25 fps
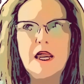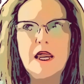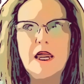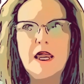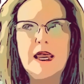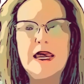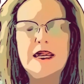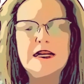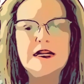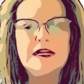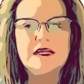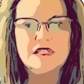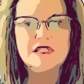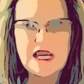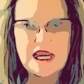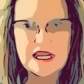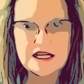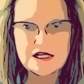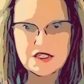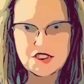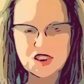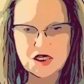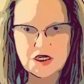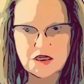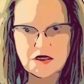and
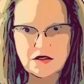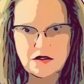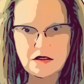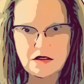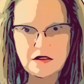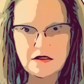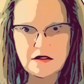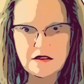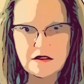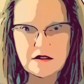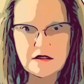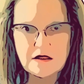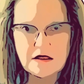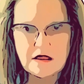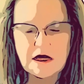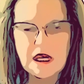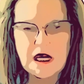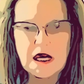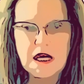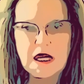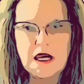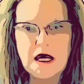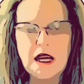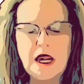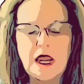intentional
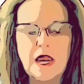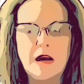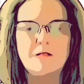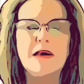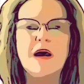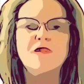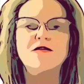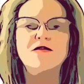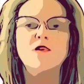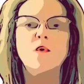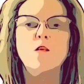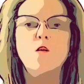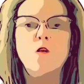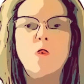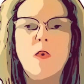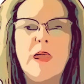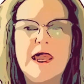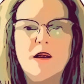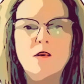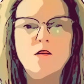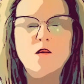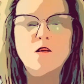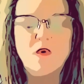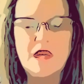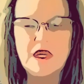about the way
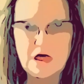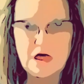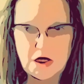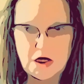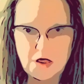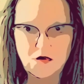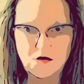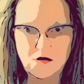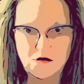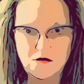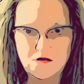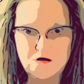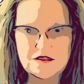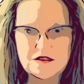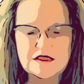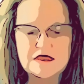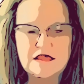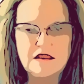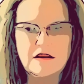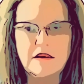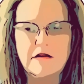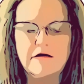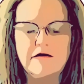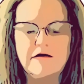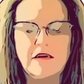we use
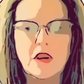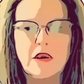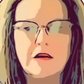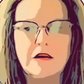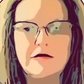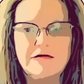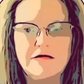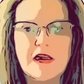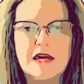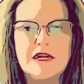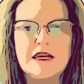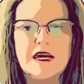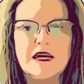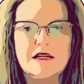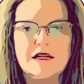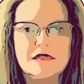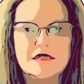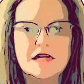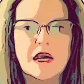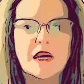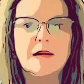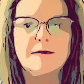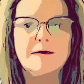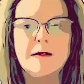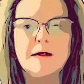the very finite
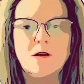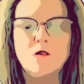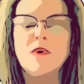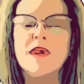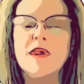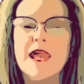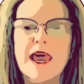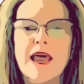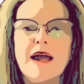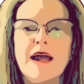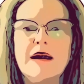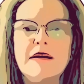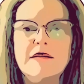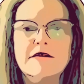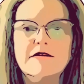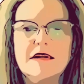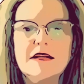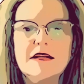time that we have.